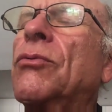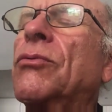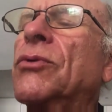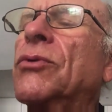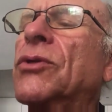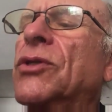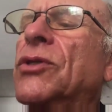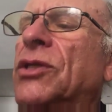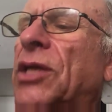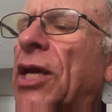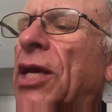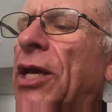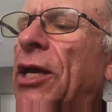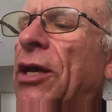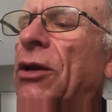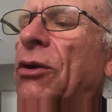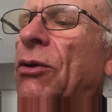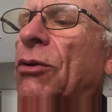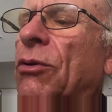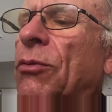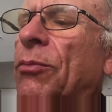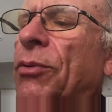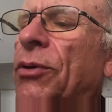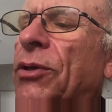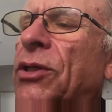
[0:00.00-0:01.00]
say
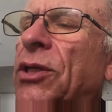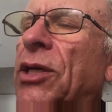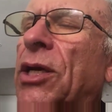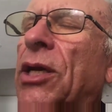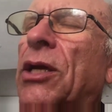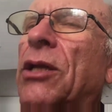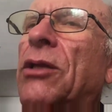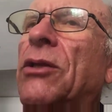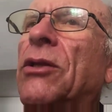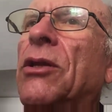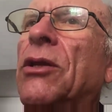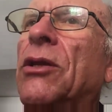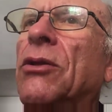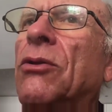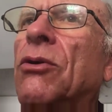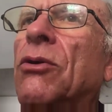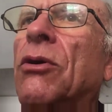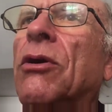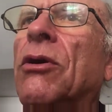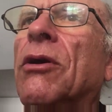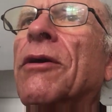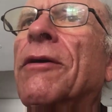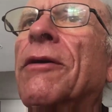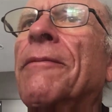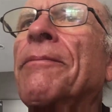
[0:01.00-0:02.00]
or pretend that,
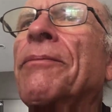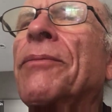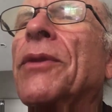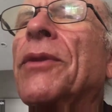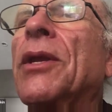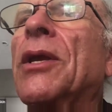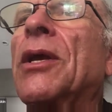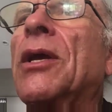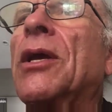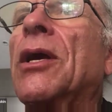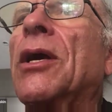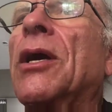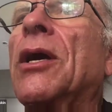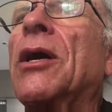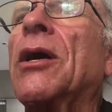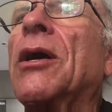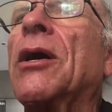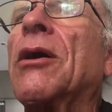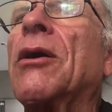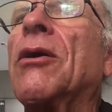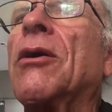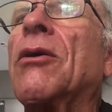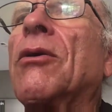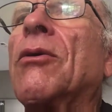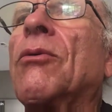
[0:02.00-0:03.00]
look,
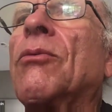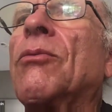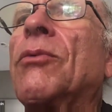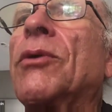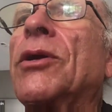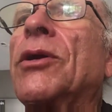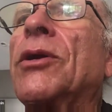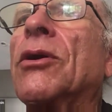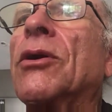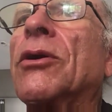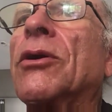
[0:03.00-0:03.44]
we